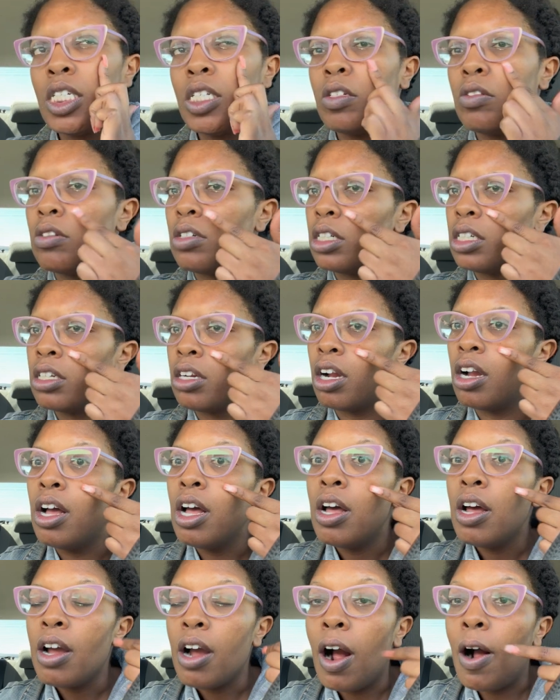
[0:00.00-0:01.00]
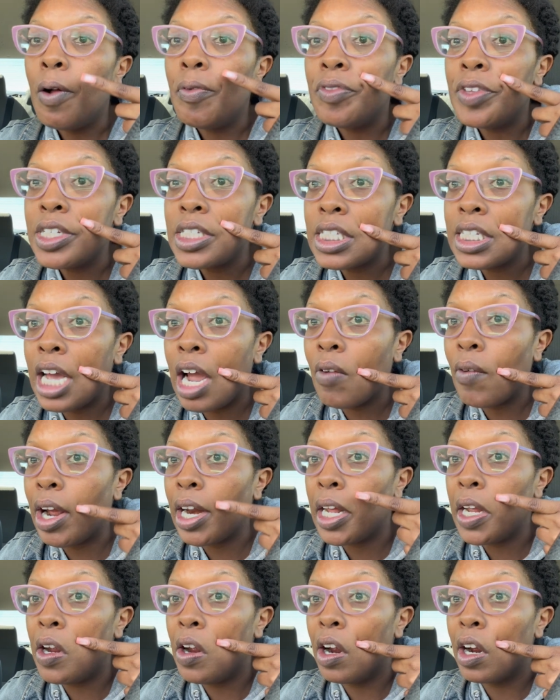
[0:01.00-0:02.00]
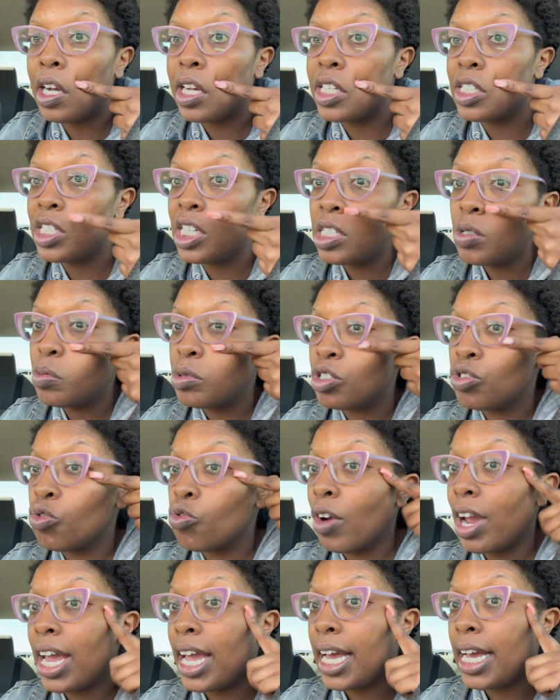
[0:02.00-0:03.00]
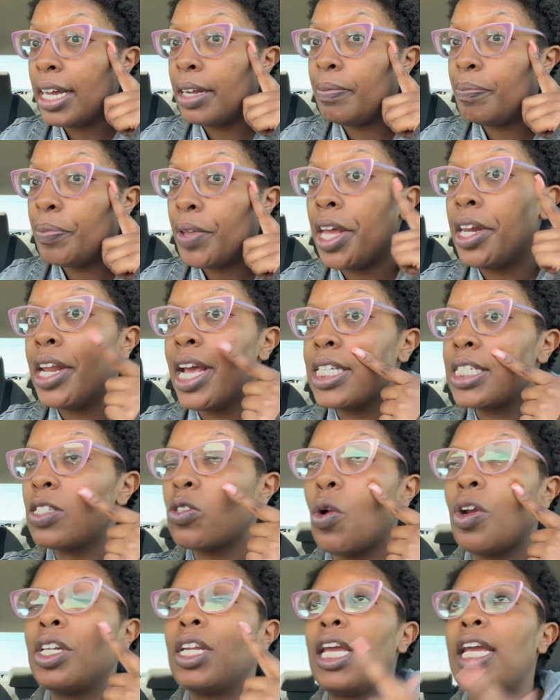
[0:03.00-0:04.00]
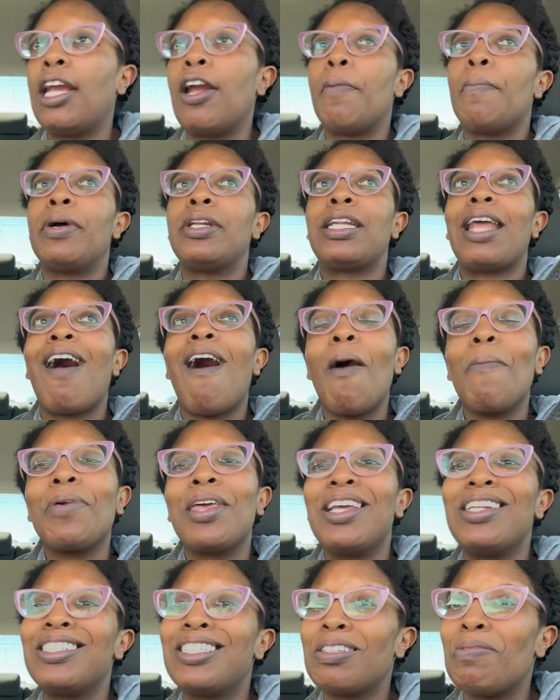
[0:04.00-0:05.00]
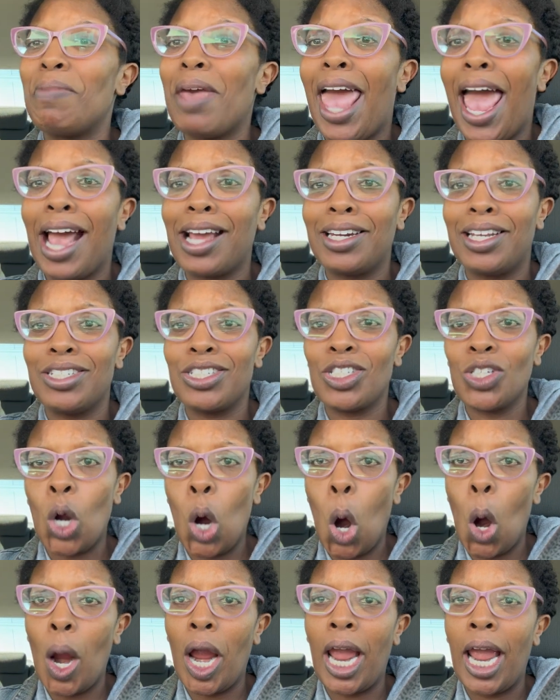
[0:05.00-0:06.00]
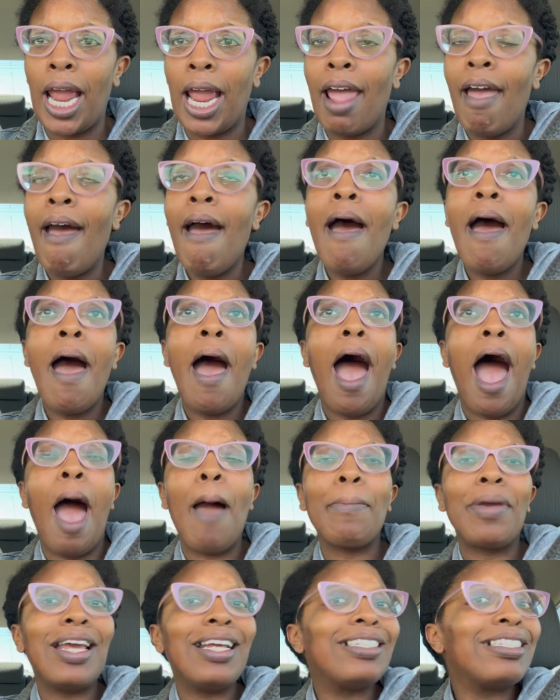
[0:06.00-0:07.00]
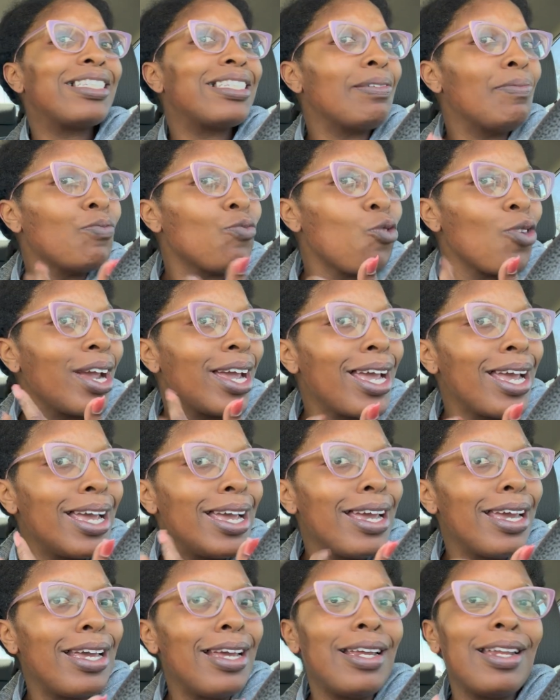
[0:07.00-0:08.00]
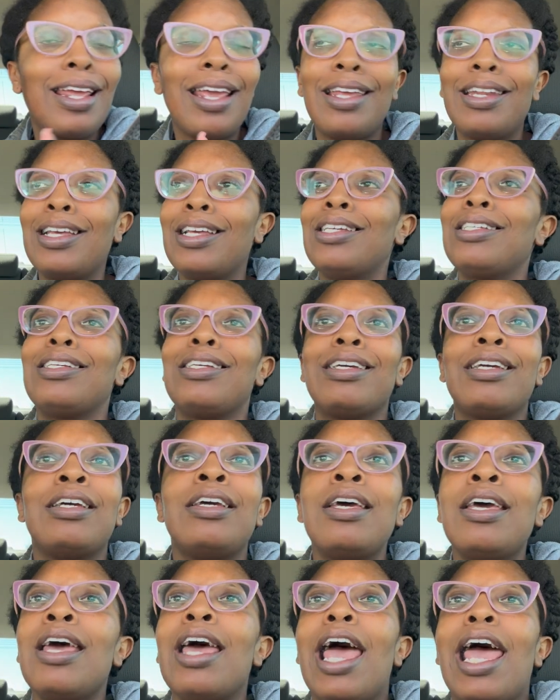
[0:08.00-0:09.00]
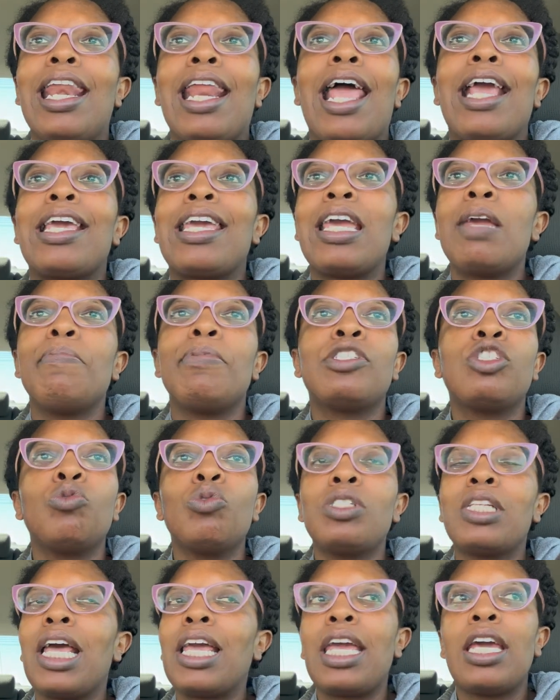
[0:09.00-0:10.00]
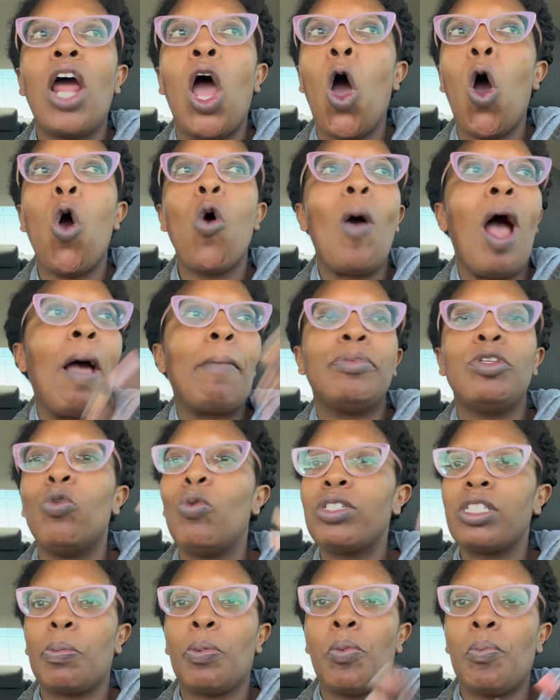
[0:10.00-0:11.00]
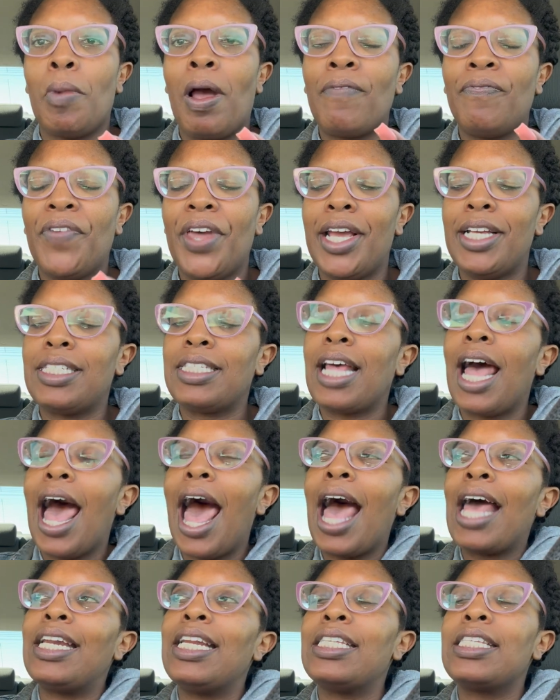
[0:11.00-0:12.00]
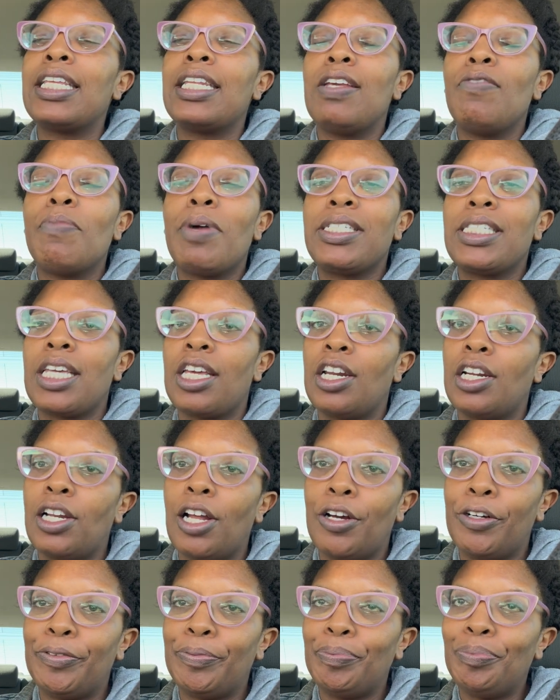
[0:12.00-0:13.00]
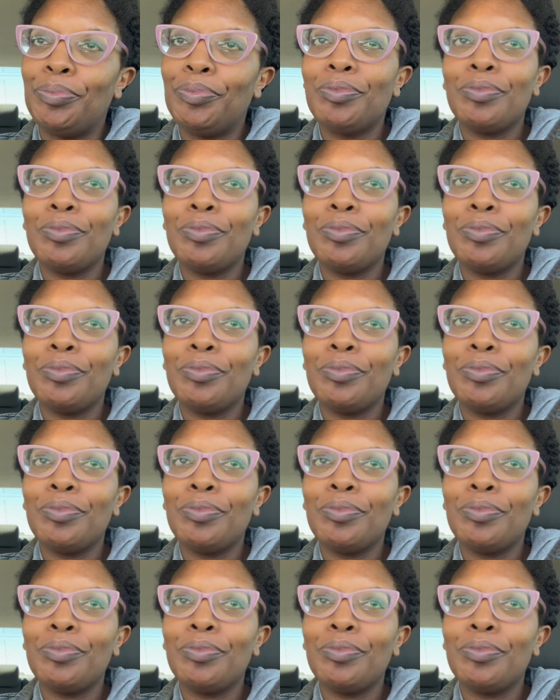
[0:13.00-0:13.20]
oh, on this side right here because this was red and that's starting to here but now i'm getting some acne scarring i'm getting some red and it and i keep as soon as i get home i'm doing something with my face i need to leave my skin alone